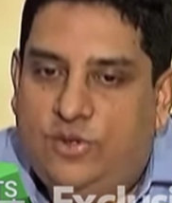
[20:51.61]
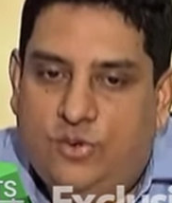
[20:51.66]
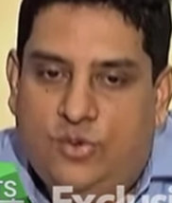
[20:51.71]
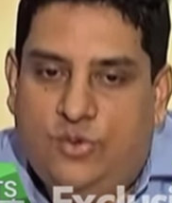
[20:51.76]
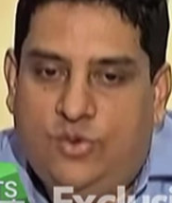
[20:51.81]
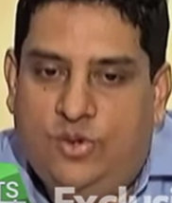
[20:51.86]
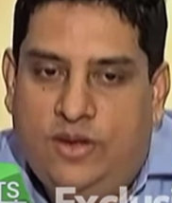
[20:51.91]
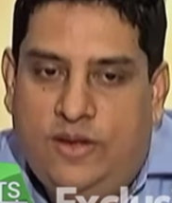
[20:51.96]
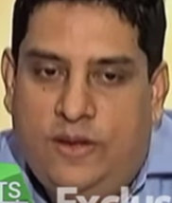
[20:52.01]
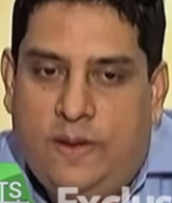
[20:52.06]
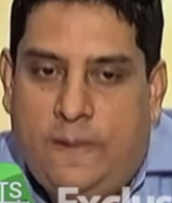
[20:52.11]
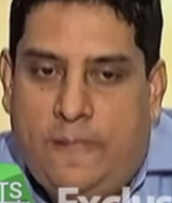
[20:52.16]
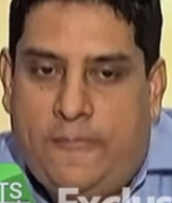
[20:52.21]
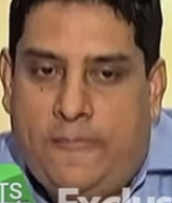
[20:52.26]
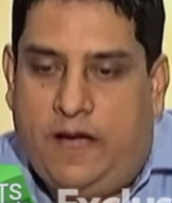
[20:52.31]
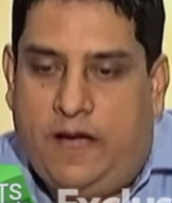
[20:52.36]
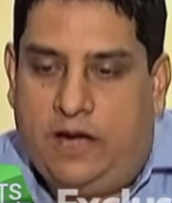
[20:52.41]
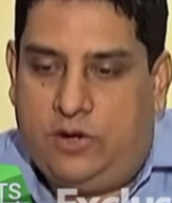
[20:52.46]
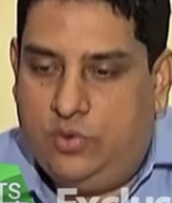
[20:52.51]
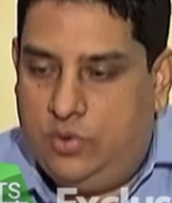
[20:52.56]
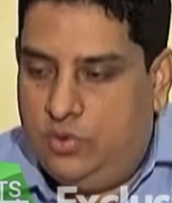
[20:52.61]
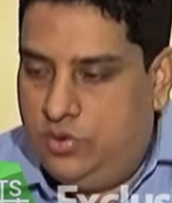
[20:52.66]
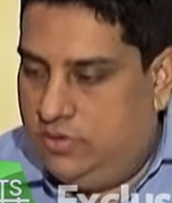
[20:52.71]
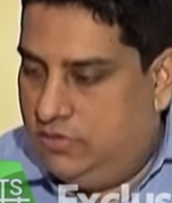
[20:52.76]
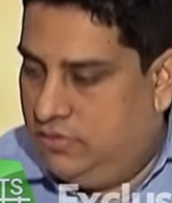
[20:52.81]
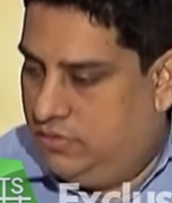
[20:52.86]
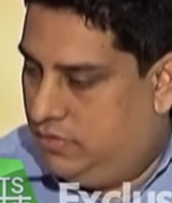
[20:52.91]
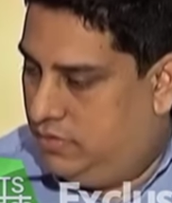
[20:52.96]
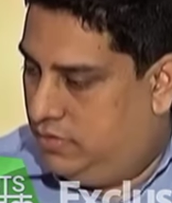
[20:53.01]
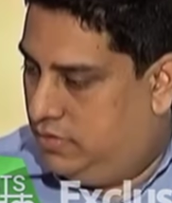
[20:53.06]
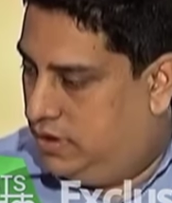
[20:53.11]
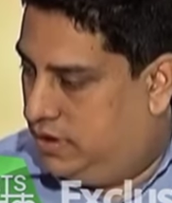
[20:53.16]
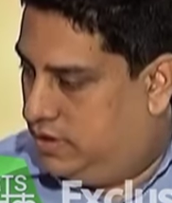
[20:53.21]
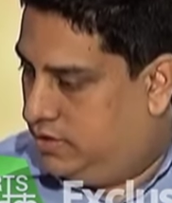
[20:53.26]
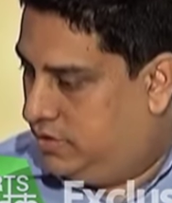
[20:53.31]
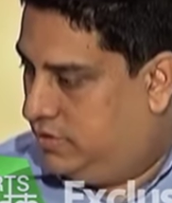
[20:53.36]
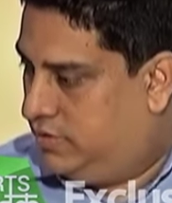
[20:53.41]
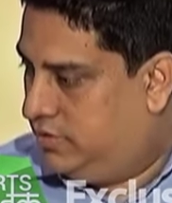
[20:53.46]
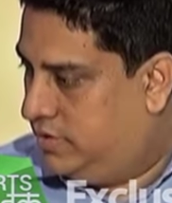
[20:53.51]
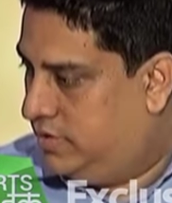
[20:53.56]
You, Arun,
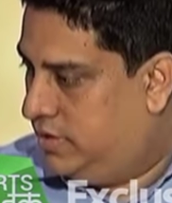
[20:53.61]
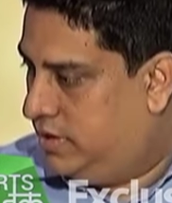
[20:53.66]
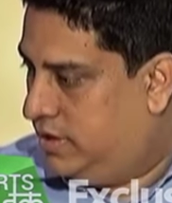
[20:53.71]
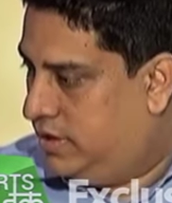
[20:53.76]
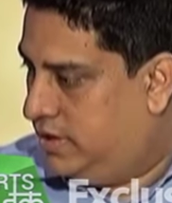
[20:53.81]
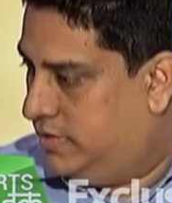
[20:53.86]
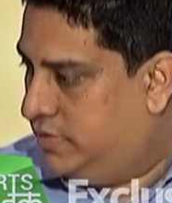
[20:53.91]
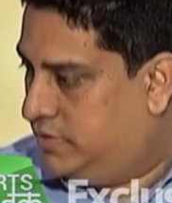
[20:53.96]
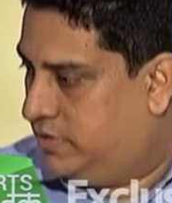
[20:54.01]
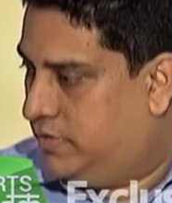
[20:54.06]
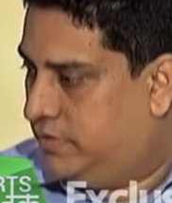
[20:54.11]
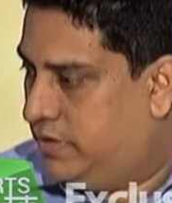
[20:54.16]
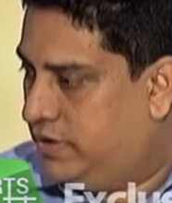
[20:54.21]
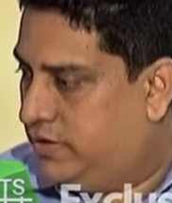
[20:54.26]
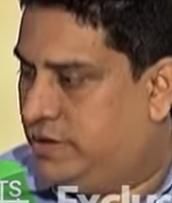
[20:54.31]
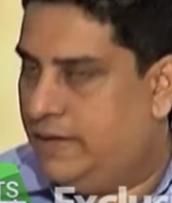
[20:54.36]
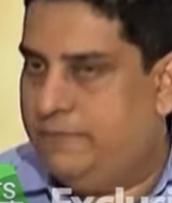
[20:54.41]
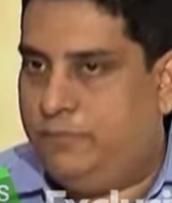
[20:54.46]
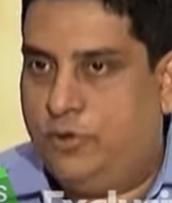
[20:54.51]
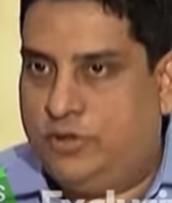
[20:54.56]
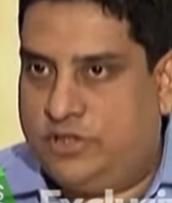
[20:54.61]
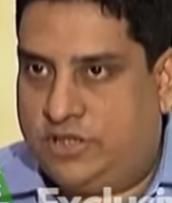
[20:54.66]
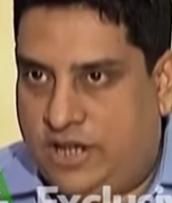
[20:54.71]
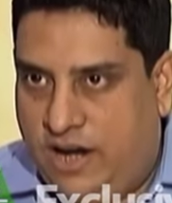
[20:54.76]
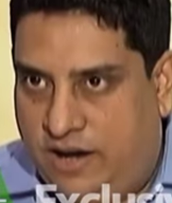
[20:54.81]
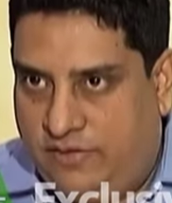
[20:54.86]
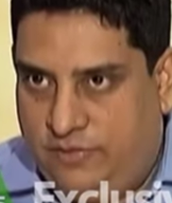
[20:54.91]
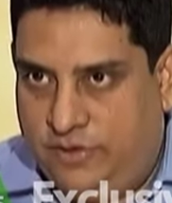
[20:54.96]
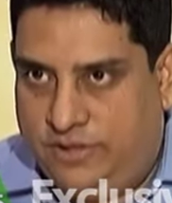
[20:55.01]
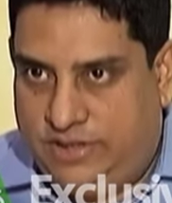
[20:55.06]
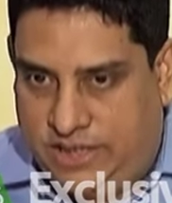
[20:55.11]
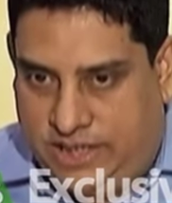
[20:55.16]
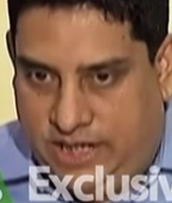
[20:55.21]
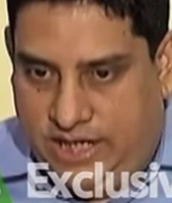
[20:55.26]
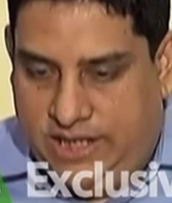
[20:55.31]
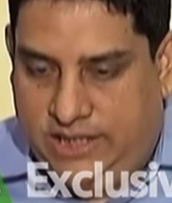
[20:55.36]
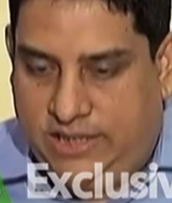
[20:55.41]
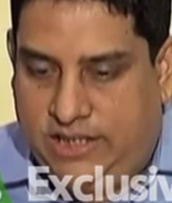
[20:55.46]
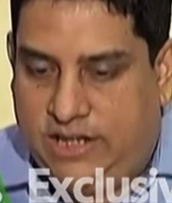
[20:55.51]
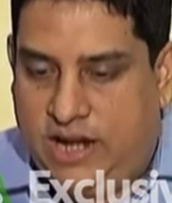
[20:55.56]
the Uh, support staff was
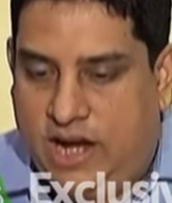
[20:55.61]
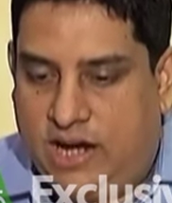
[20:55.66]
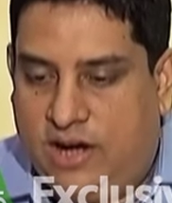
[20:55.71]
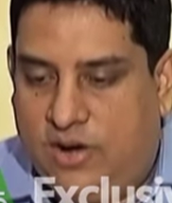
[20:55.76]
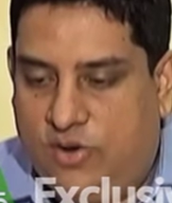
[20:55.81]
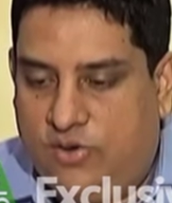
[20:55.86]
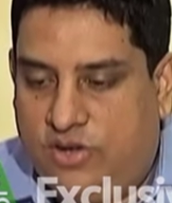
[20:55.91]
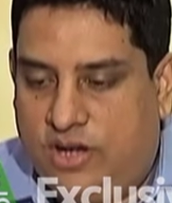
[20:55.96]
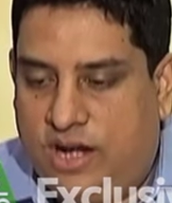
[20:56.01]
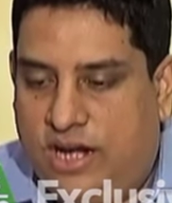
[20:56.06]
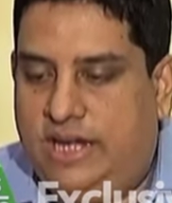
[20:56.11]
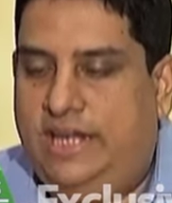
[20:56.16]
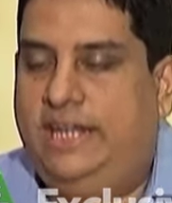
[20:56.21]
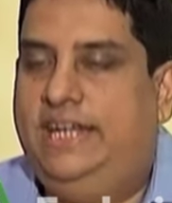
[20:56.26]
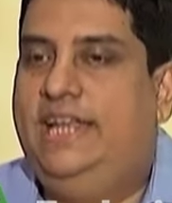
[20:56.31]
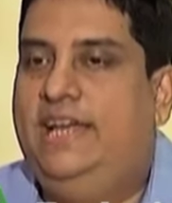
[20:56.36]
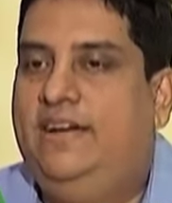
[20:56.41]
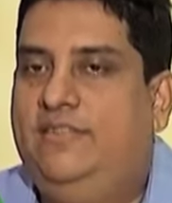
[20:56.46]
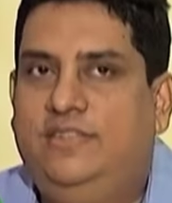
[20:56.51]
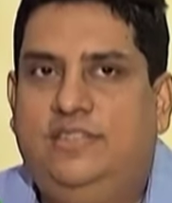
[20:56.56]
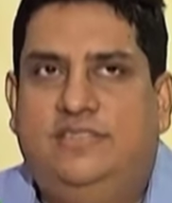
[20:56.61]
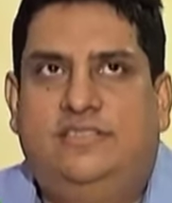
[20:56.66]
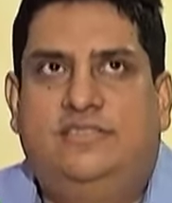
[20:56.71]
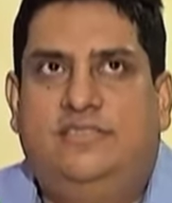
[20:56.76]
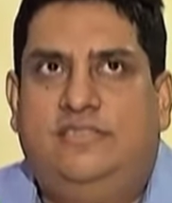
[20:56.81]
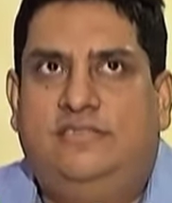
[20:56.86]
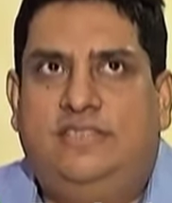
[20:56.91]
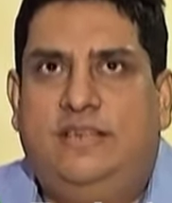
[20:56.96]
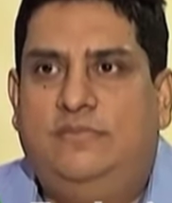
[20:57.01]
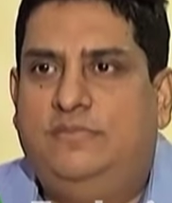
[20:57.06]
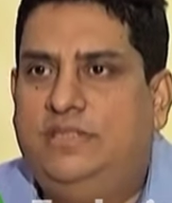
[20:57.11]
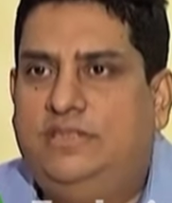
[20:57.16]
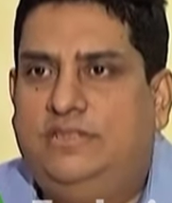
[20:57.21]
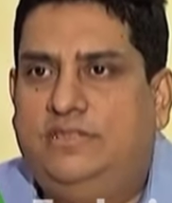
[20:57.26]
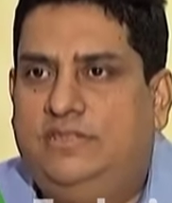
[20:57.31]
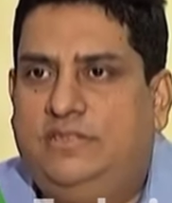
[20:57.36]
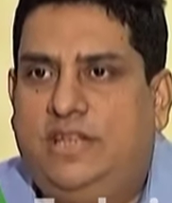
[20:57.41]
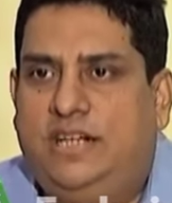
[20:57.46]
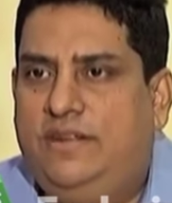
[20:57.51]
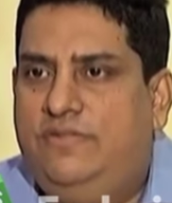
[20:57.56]
sitting in the dugout, and India was some
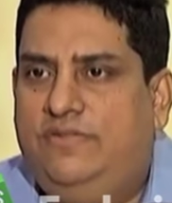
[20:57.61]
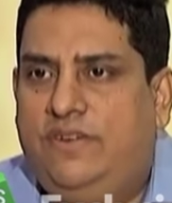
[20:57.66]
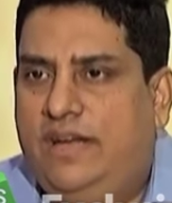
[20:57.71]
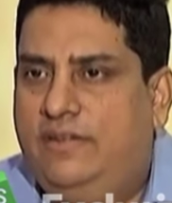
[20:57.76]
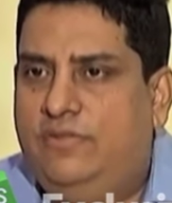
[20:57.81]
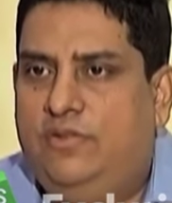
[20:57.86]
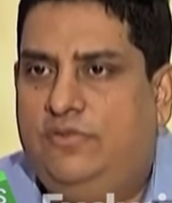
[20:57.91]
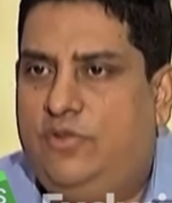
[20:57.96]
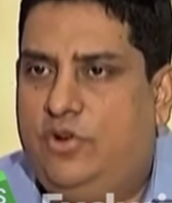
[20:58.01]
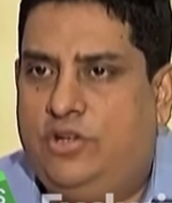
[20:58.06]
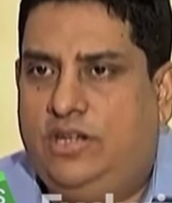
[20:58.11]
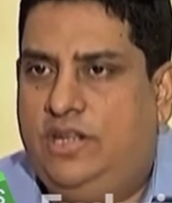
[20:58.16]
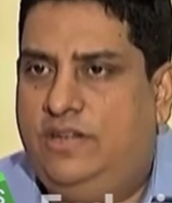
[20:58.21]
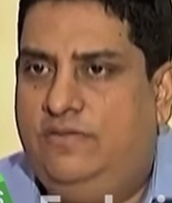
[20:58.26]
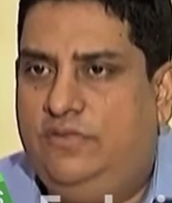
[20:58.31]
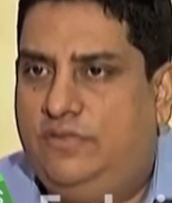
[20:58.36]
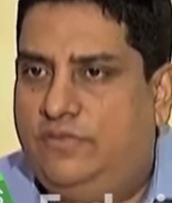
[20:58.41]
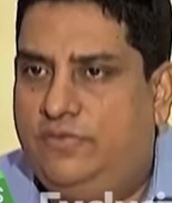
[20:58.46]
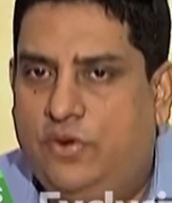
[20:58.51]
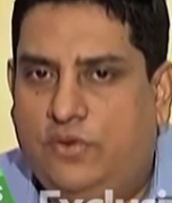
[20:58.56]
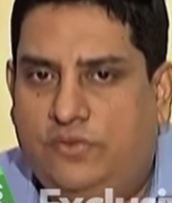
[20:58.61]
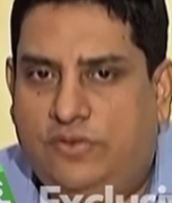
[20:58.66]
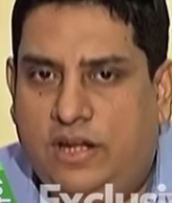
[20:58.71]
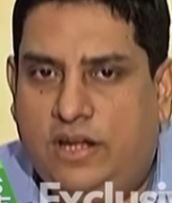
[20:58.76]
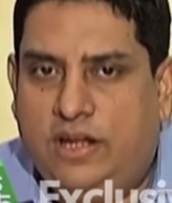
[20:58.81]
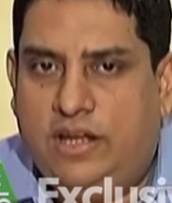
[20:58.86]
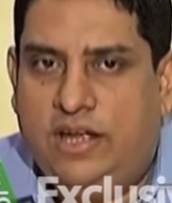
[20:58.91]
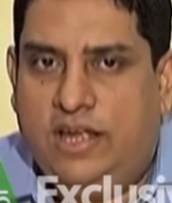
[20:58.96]
thirty-five or forty for four.